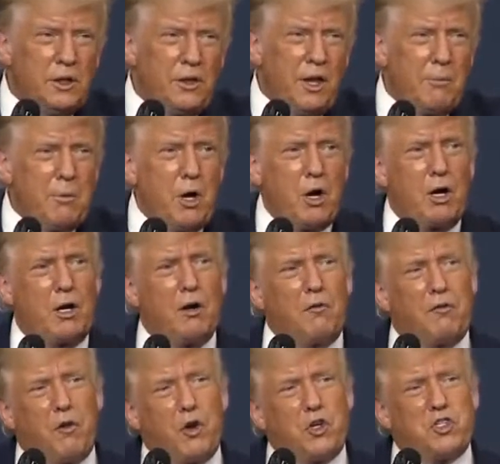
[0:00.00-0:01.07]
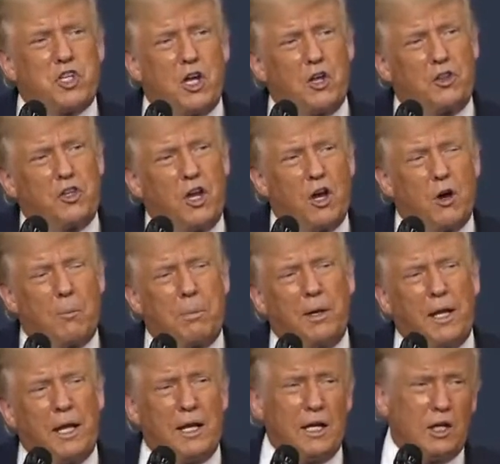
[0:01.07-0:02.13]
The America First health care
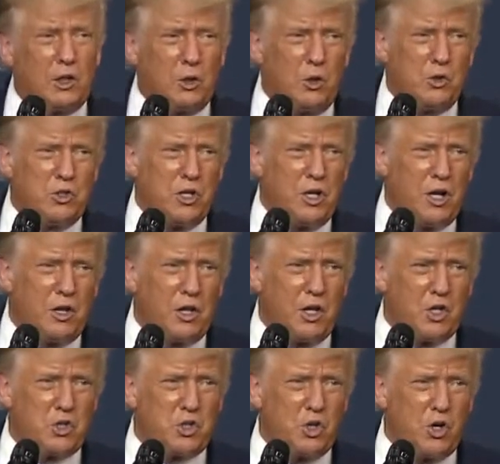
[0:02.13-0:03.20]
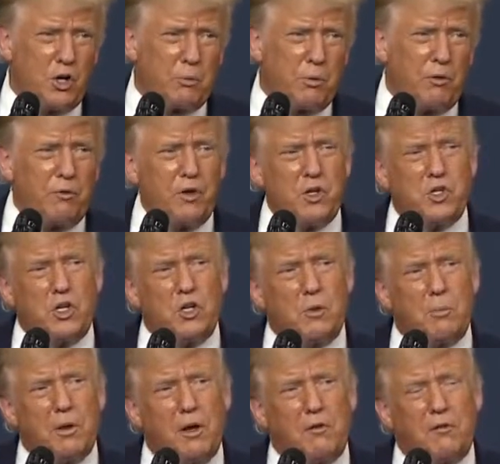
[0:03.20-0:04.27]
plan includes another historic provision
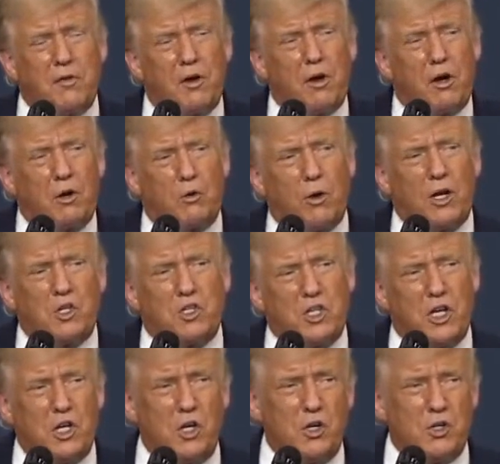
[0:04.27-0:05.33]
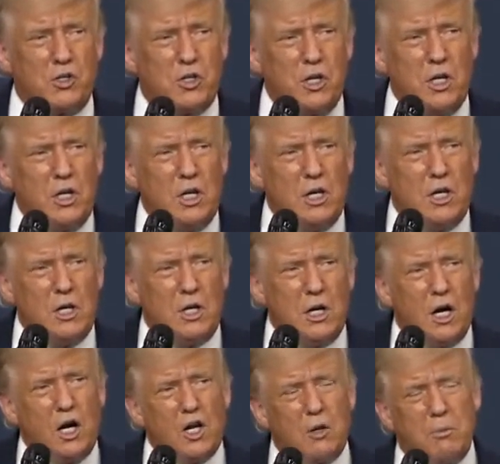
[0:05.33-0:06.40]
to benefit our great seniors.
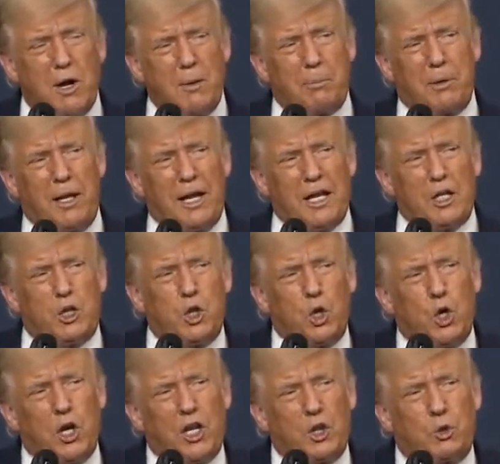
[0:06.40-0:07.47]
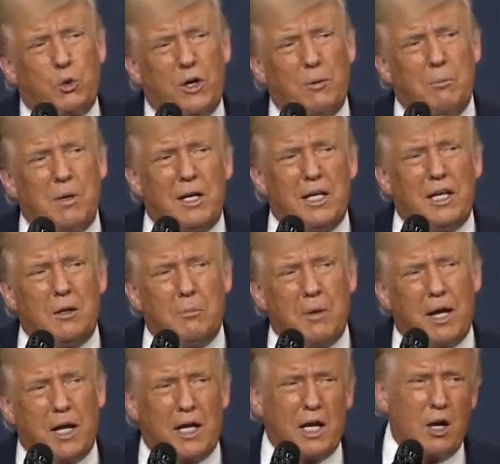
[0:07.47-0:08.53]
Under my plan, 33 million
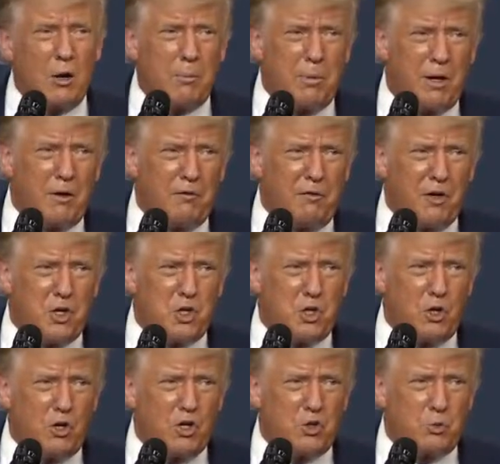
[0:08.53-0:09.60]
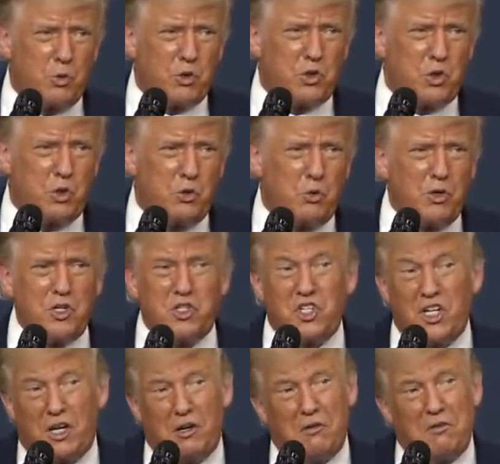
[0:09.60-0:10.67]
Medicare beneficiaries will soon
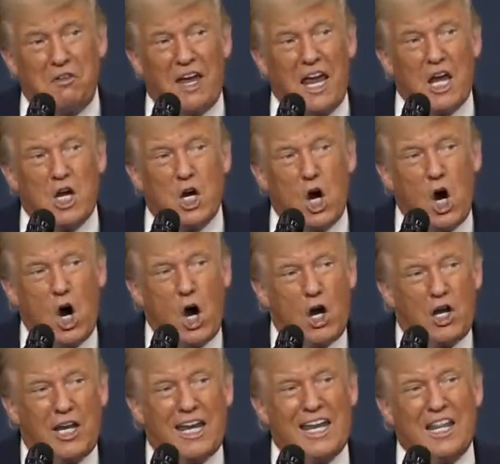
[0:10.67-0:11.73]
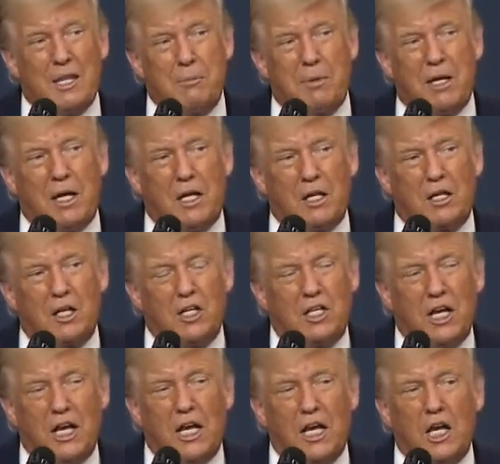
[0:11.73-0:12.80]
receive a card in the mail
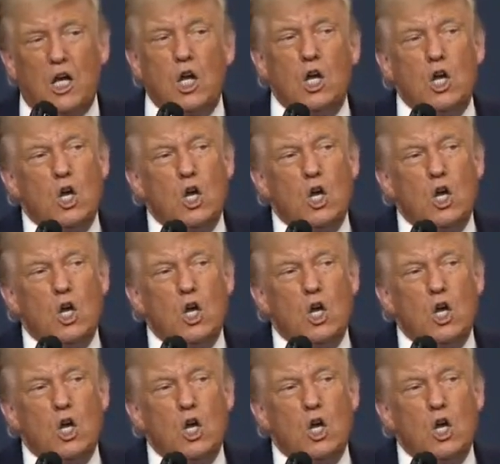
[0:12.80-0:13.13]
containing